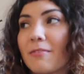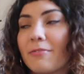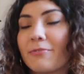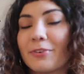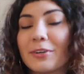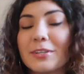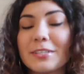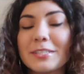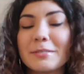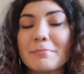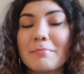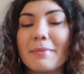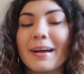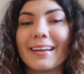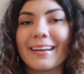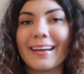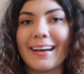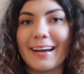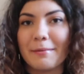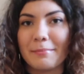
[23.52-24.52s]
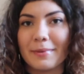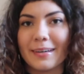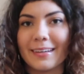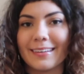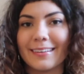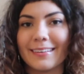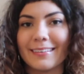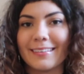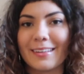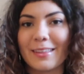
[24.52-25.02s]
first met
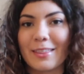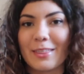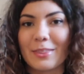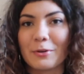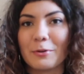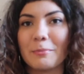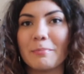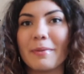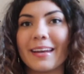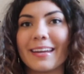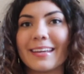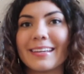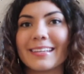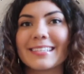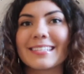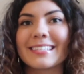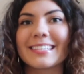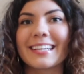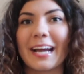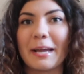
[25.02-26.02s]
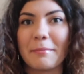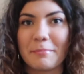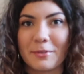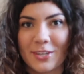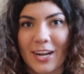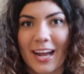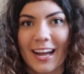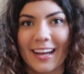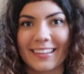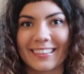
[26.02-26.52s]
Emma through many a Skype
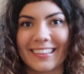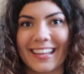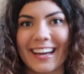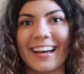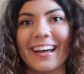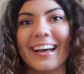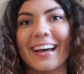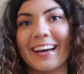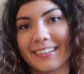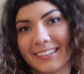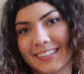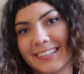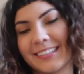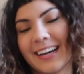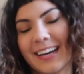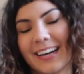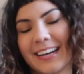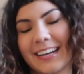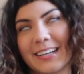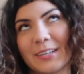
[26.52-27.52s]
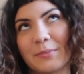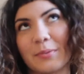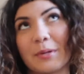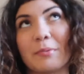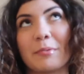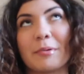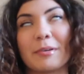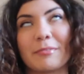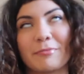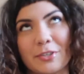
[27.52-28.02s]
chat that Ellen had when
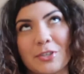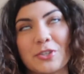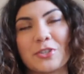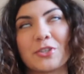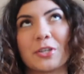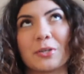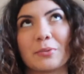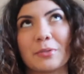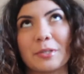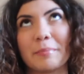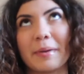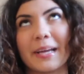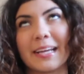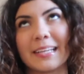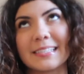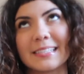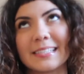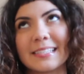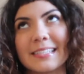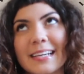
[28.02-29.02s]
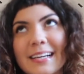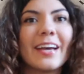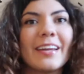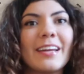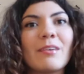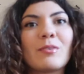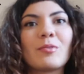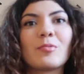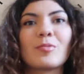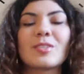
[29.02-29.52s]
we were first year roommates. And
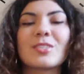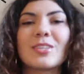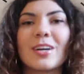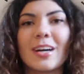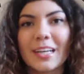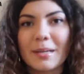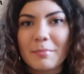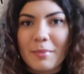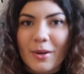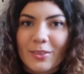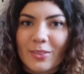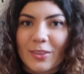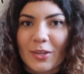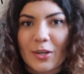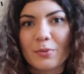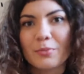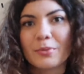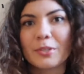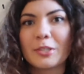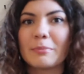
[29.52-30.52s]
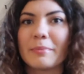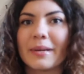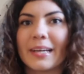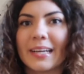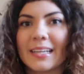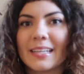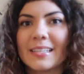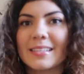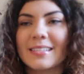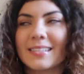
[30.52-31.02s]
everyone was talking about their
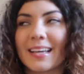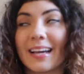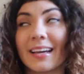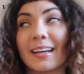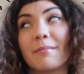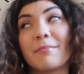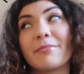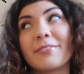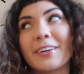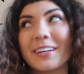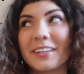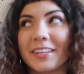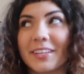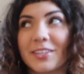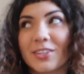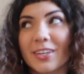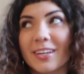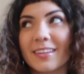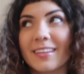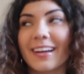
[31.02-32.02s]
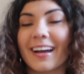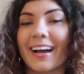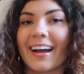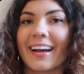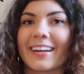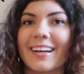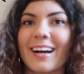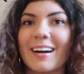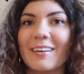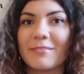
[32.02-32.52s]
roommates, and I'm fairly sure that
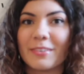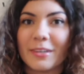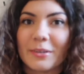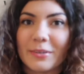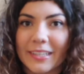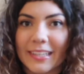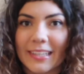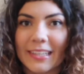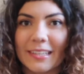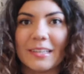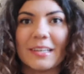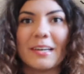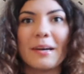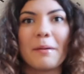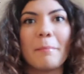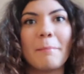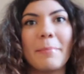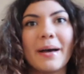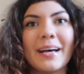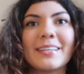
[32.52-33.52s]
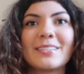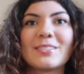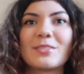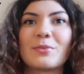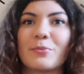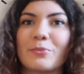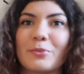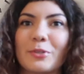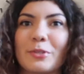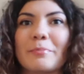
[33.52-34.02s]
I got voted best
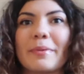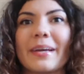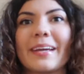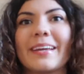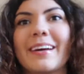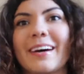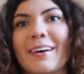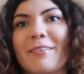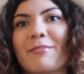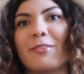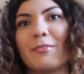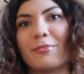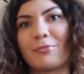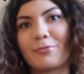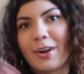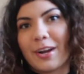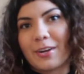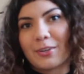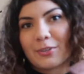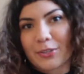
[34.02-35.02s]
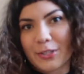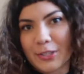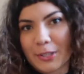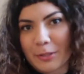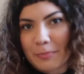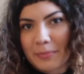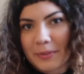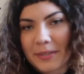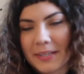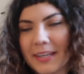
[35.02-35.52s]
roommate of the friend
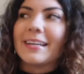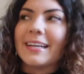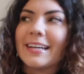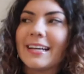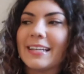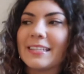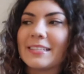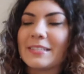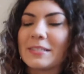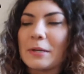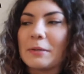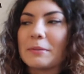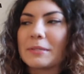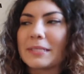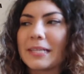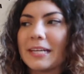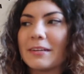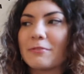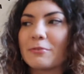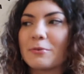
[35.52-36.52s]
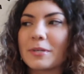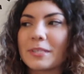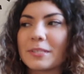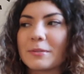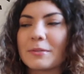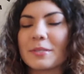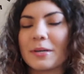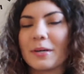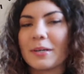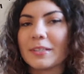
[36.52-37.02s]
group. And so it was kind of cool because it
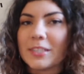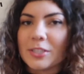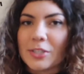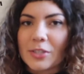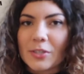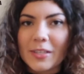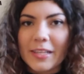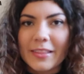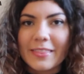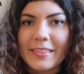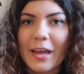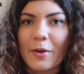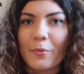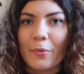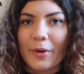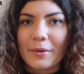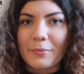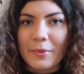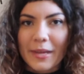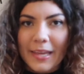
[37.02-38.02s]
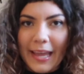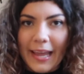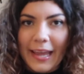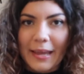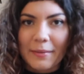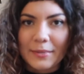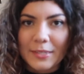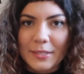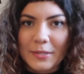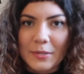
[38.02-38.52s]
was all digital, and then when we
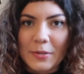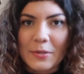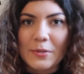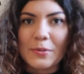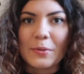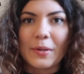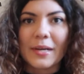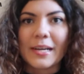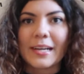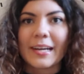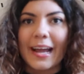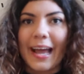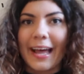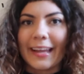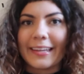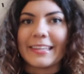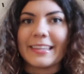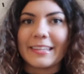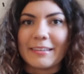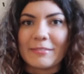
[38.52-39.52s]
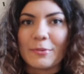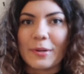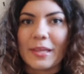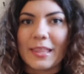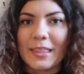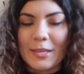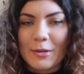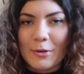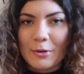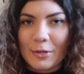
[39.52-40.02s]
came to New York, Ellen lived
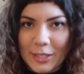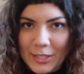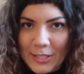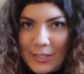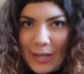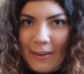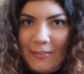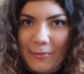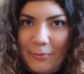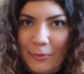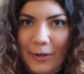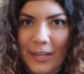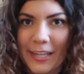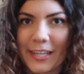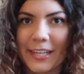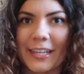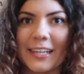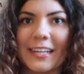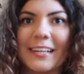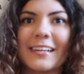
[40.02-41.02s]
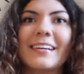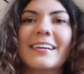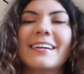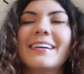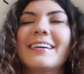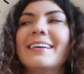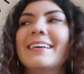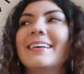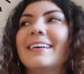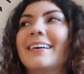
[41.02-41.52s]
with you her sophomore year.
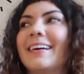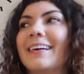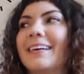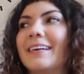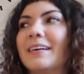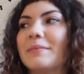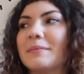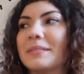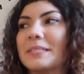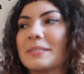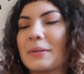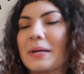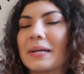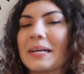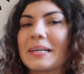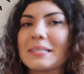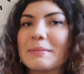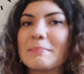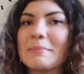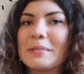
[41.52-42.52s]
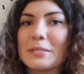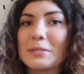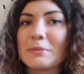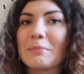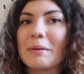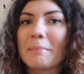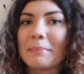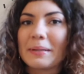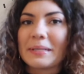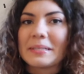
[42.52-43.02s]
And so I got to meet
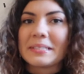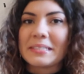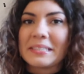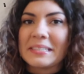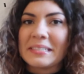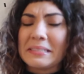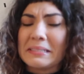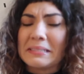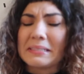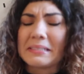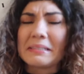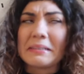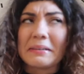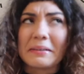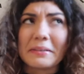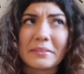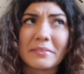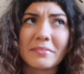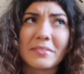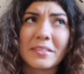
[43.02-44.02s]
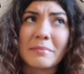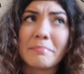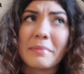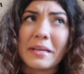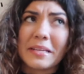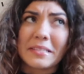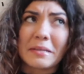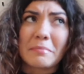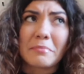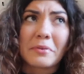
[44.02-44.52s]
you in person and see all of the
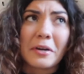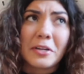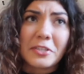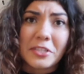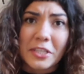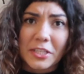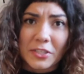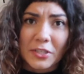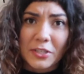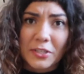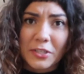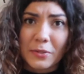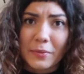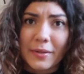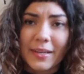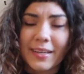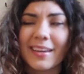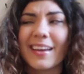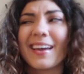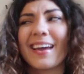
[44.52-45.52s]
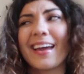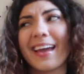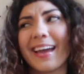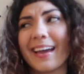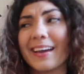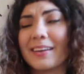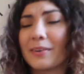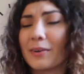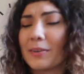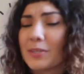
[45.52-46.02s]
amazing projects you're doing.
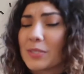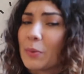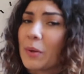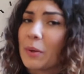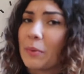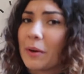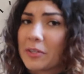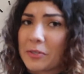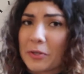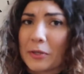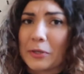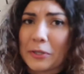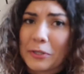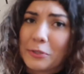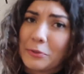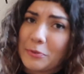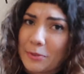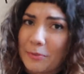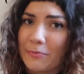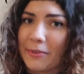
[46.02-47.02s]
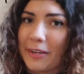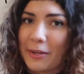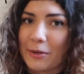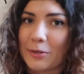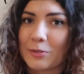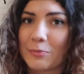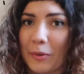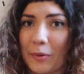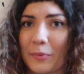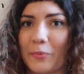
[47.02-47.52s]
And also we watched all your YouTube
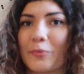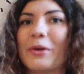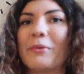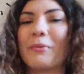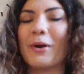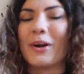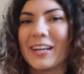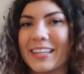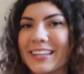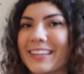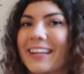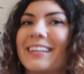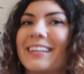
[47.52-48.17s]
videos when we were in